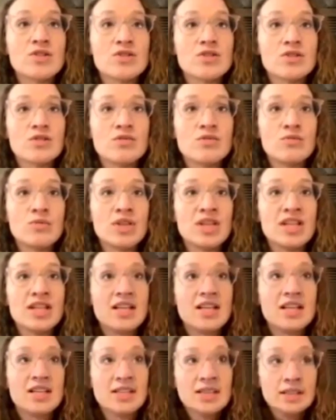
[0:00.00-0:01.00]
do
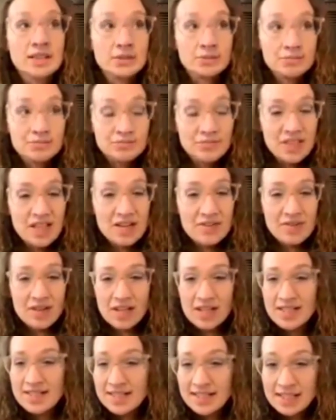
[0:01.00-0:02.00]
we, in a
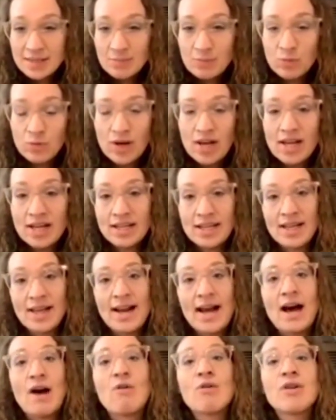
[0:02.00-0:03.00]
very deep way, get
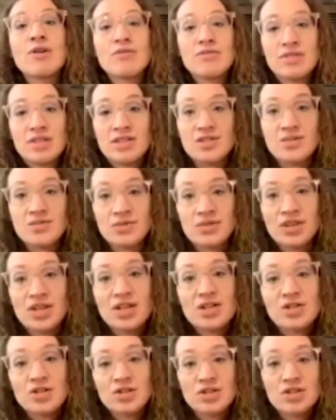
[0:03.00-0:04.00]
out of this
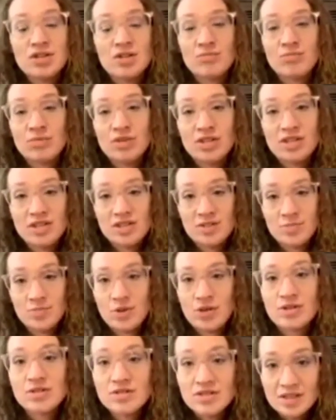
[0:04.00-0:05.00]
relationship with this
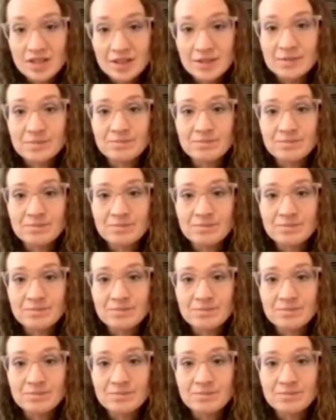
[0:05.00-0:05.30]
person?